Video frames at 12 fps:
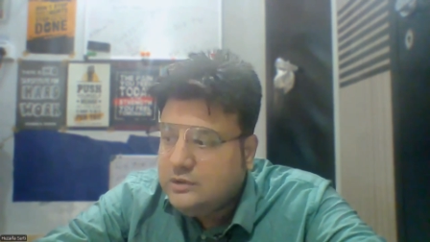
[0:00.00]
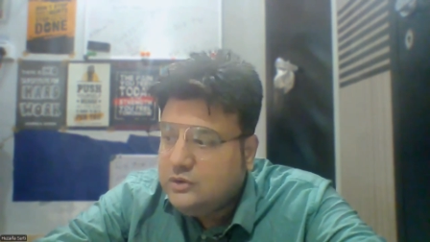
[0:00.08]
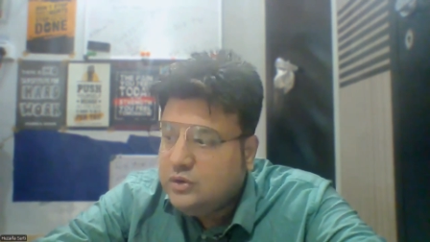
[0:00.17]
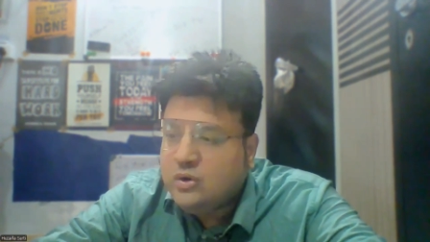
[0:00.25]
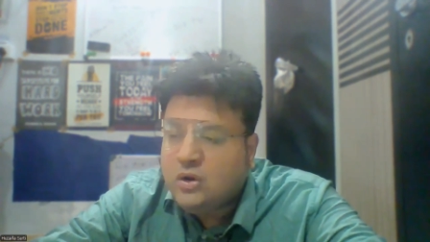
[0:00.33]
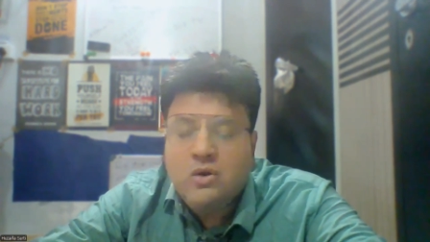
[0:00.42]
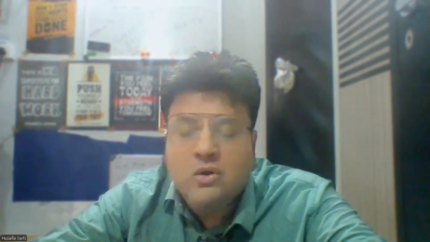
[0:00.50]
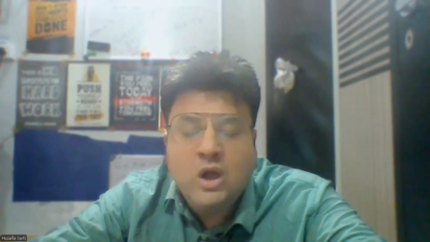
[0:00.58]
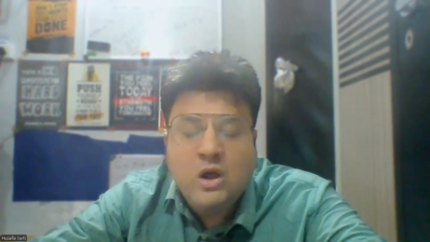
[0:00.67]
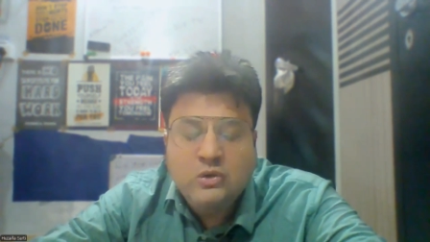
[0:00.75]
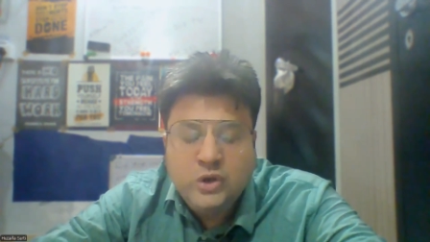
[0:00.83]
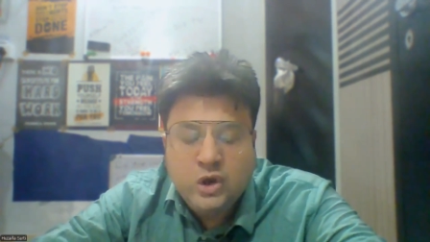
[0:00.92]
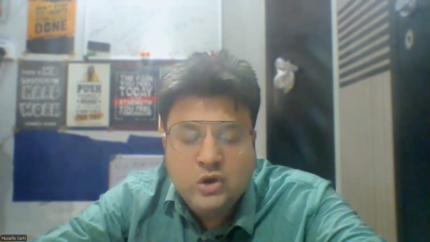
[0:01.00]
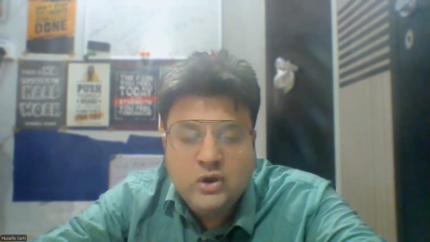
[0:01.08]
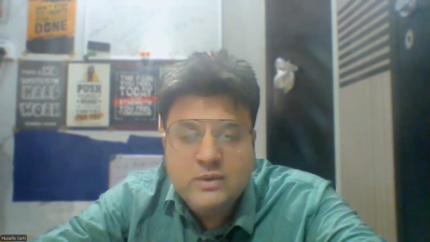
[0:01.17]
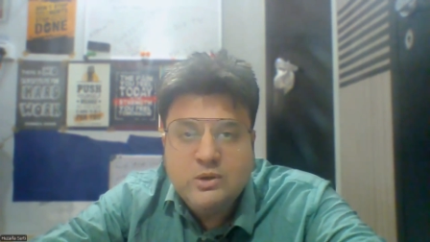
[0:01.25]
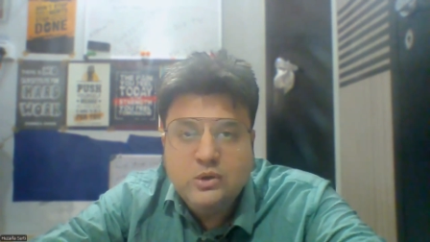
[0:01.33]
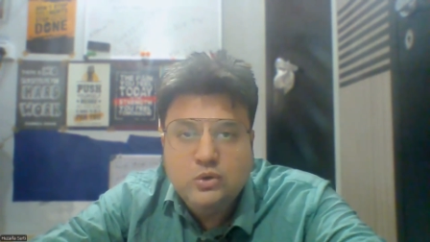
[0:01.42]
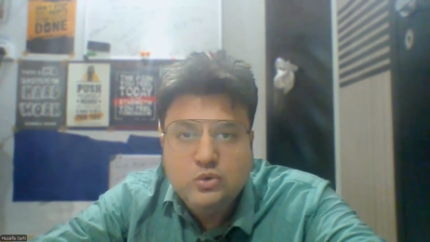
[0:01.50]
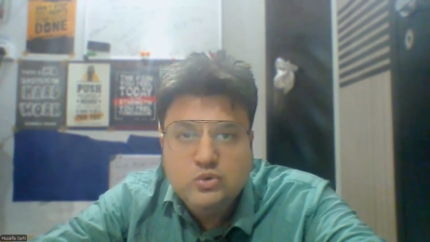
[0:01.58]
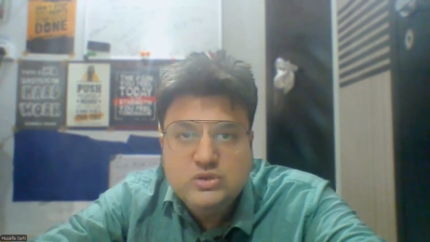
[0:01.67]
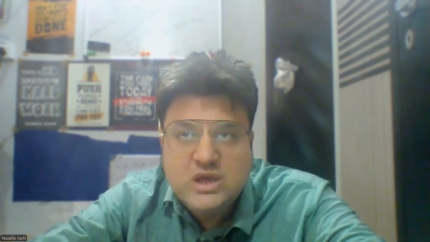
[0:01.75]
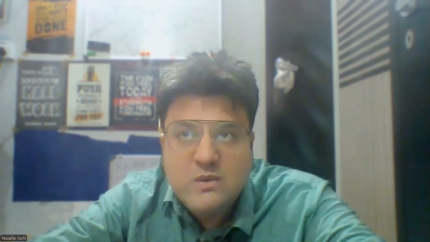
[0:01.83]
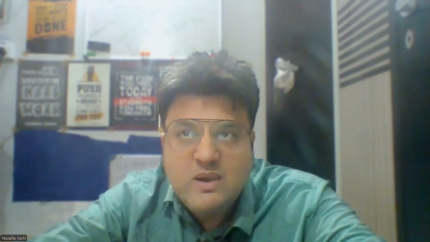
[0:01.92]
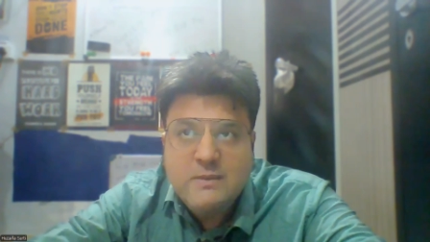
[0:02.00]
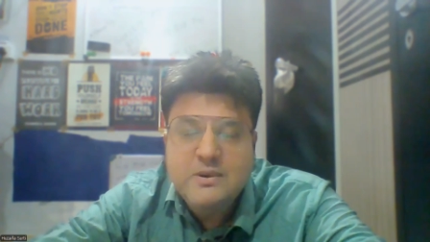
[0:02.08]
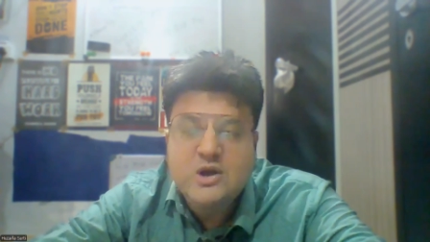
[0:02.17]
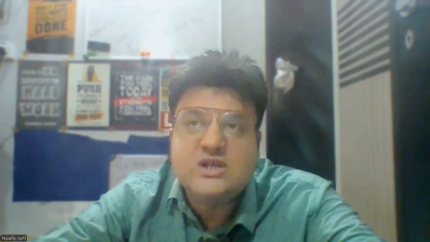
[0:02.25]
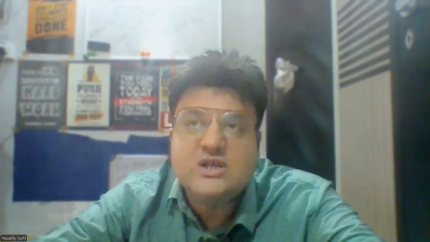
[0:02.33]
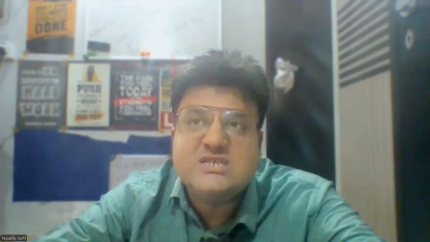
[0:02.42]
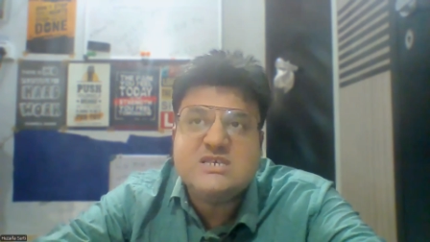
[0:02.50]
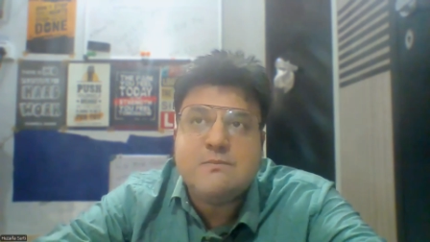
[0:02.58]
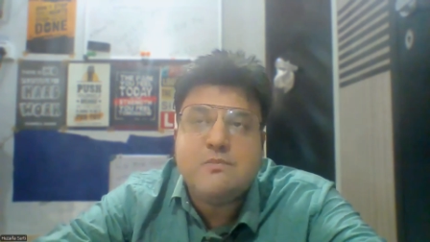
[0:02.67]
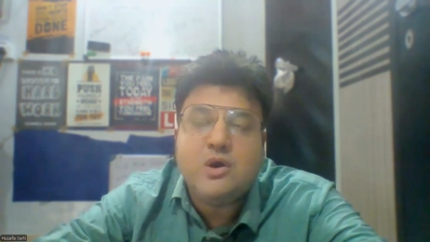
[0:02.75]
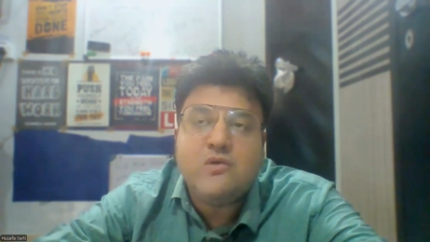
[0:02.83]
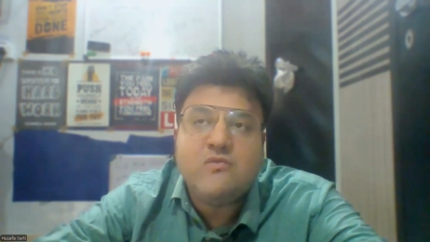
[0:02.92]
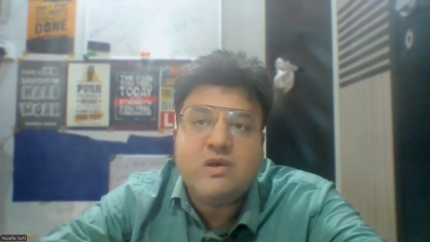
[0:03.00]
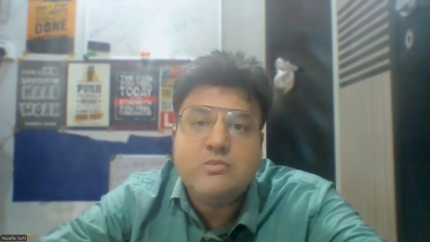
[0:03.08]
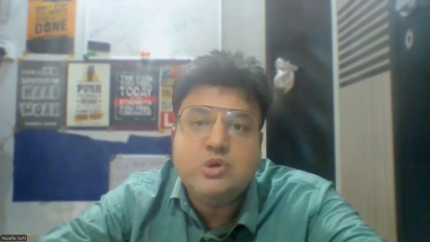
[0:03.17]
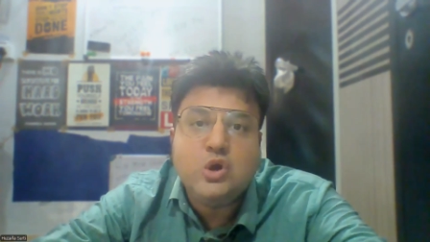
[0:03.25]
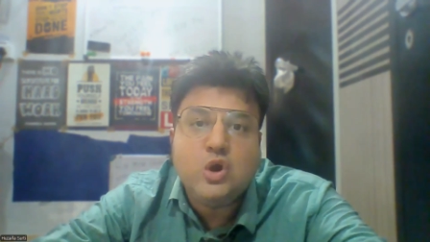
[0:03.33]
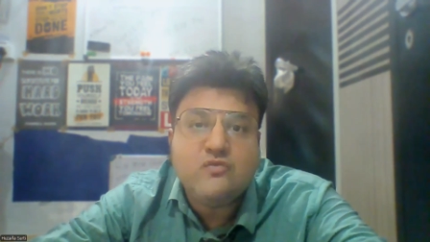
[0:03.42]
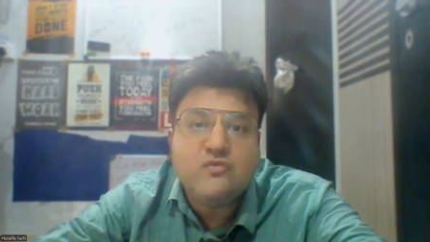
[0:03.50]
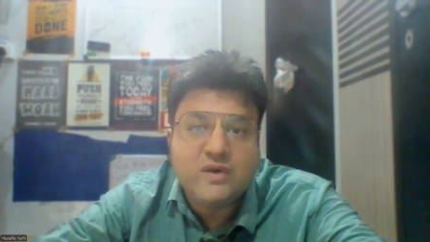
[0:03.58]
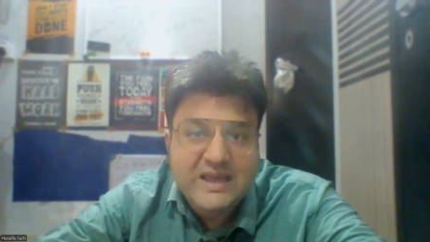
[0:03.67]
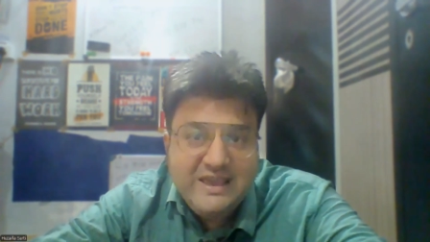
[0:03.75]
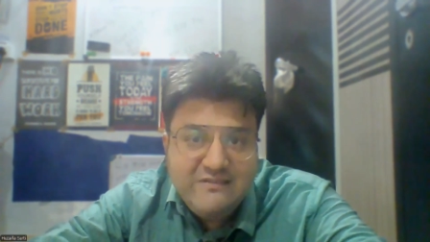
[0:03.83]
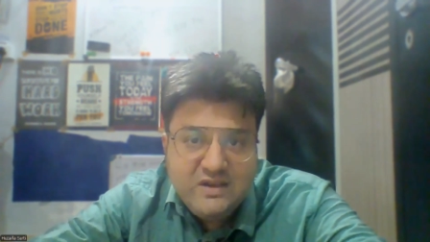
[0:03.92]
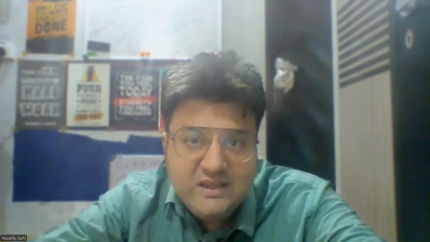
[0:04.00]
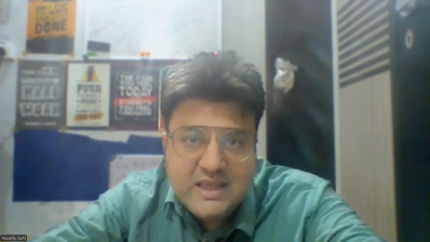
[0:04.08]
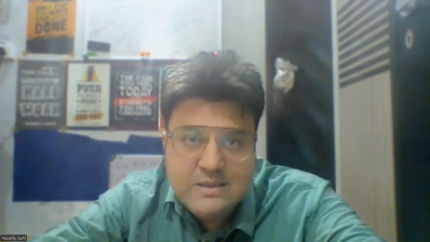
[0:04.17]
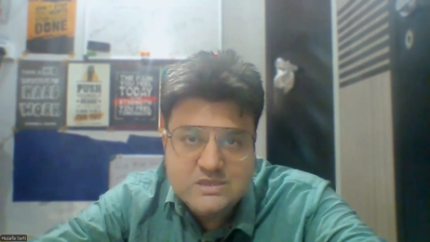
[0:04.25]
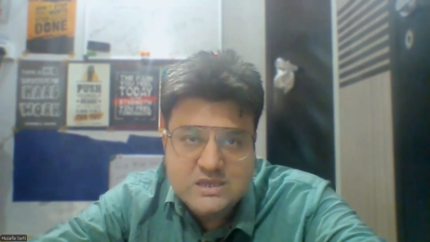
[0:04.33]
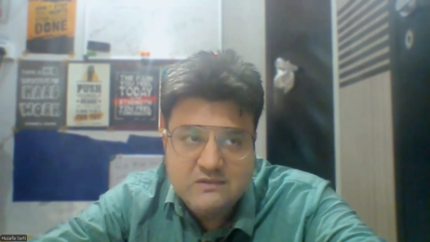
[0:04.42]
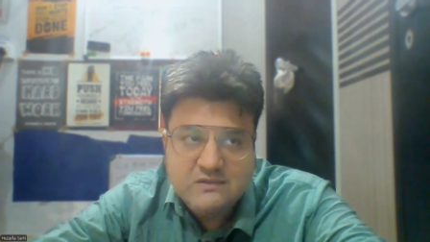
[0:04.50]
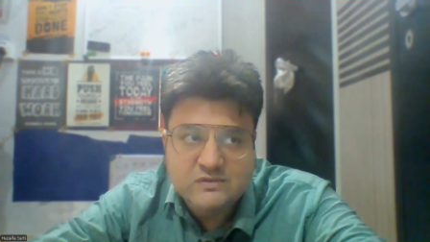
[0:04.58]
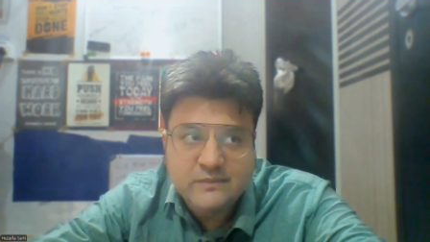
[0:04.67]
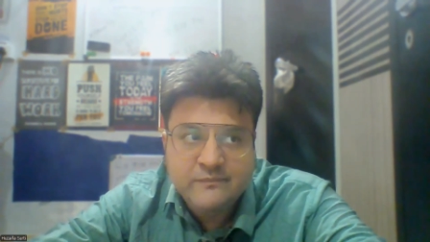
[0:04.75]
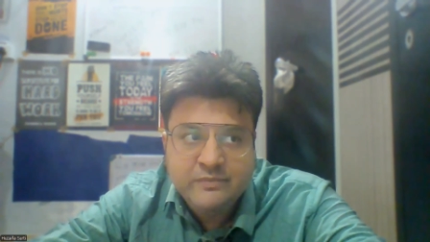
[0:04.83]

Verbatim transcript: no not now you are not able to lose their weight because at some point of time you are not forgiving themselves